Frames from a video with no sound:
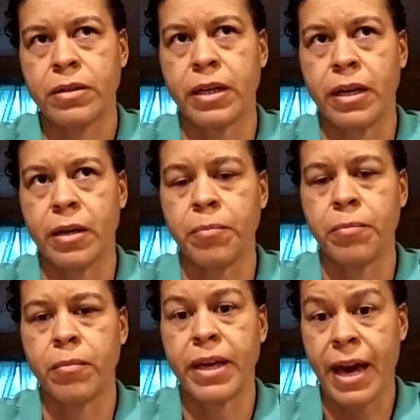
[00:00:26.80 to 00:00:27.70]
get
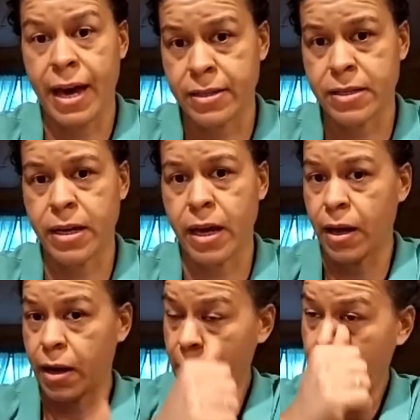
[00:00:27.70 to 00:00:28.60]
a CAT
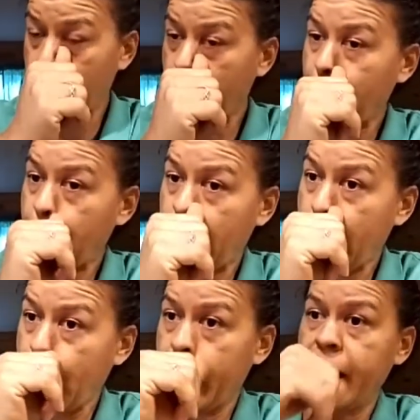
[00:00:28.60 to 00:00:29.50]
scan.
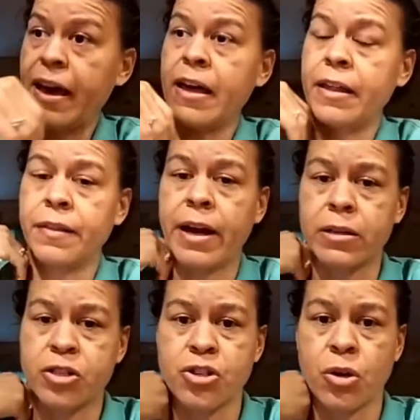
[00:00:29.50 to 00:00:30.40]
And
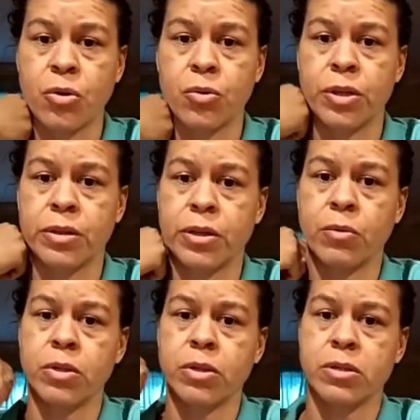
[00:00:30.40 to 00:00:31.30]
that showed that there
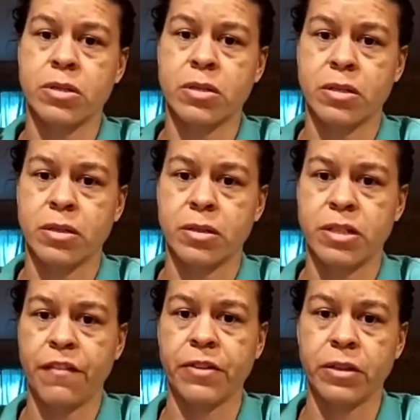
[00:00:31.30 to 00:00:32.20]
was
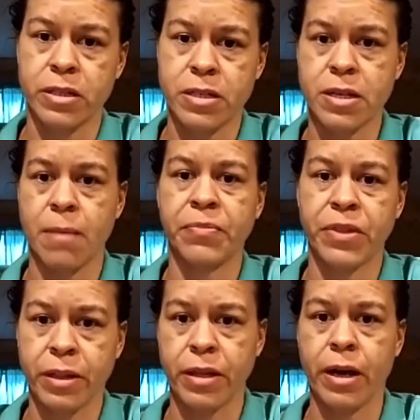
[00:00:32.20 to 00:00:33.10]
definitely
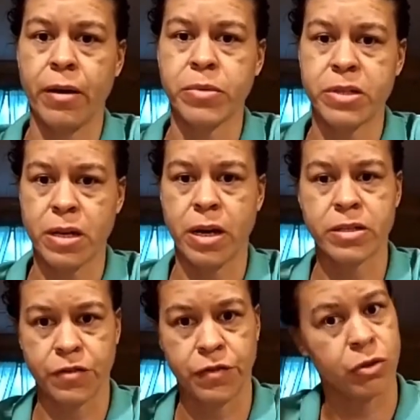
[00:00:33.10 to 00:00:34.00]
something there
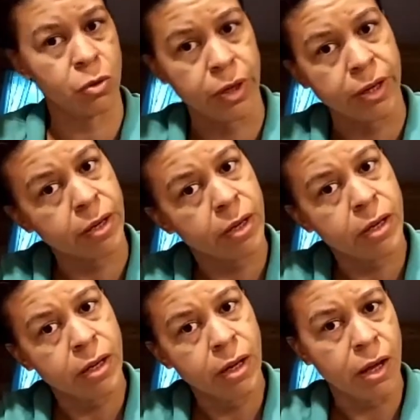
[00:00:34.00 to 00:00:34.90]
besides the fluid.
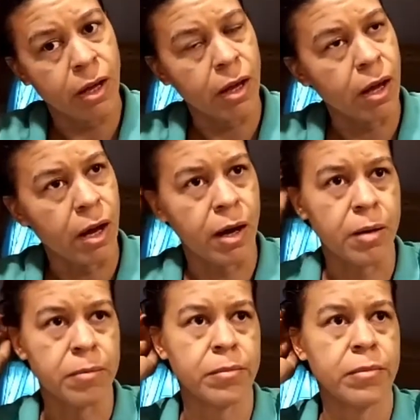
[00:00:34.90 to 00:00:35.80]

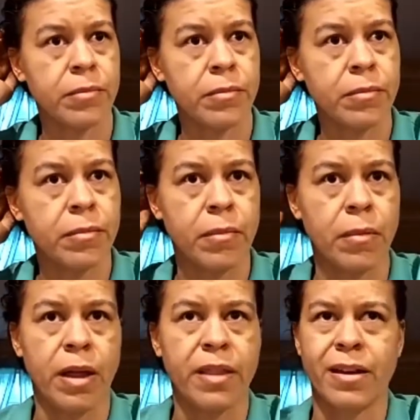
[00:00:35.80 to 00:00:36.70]

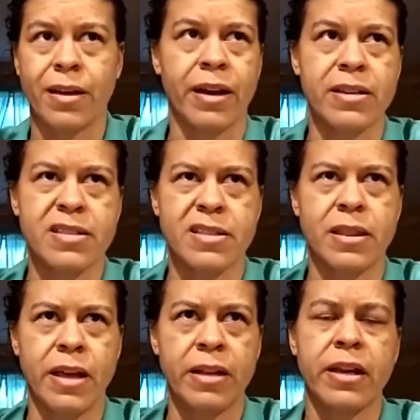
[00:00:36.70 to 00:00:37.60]
I guess
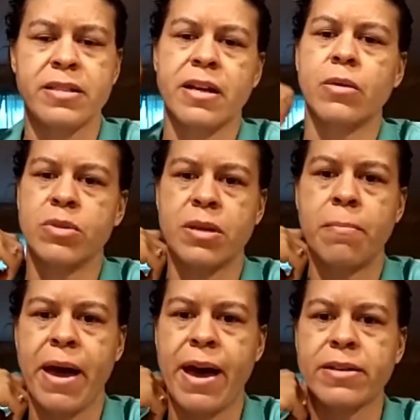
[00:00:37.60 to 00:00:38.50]
then they said it was a
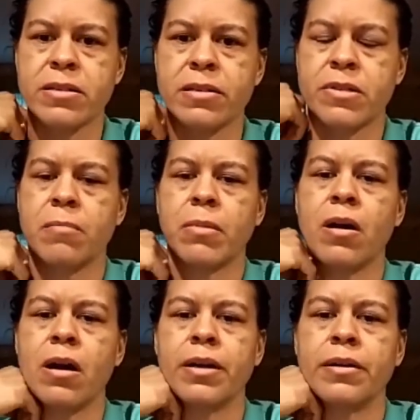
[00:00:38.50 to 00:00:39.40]
mass of some
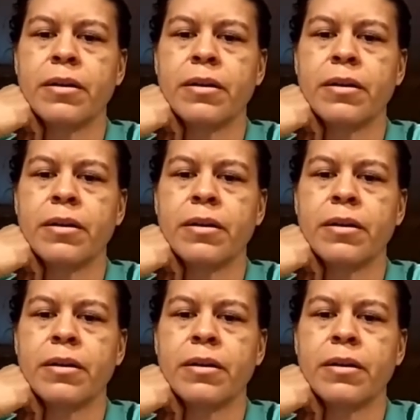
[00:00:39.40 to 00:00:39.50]
kind.